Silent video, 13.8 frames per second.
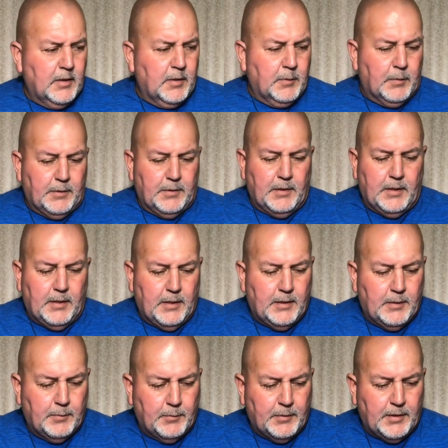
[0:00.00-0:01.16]
But
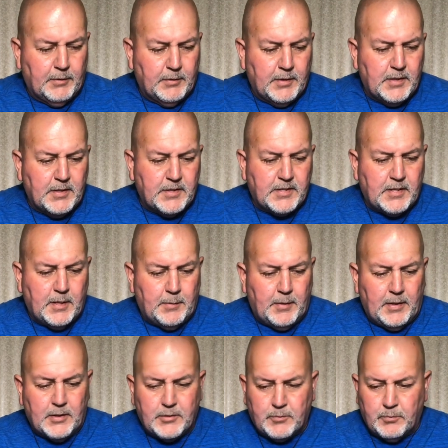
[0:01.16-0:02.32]
here it is. I mean,
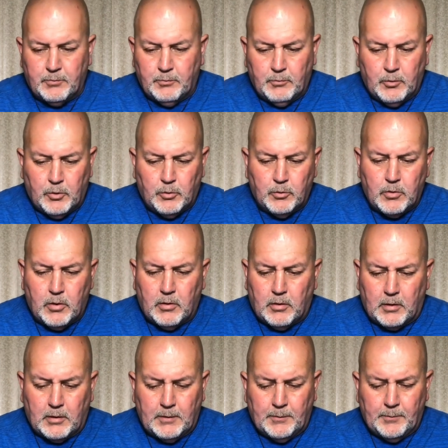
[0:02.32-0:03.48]
it's a cool car.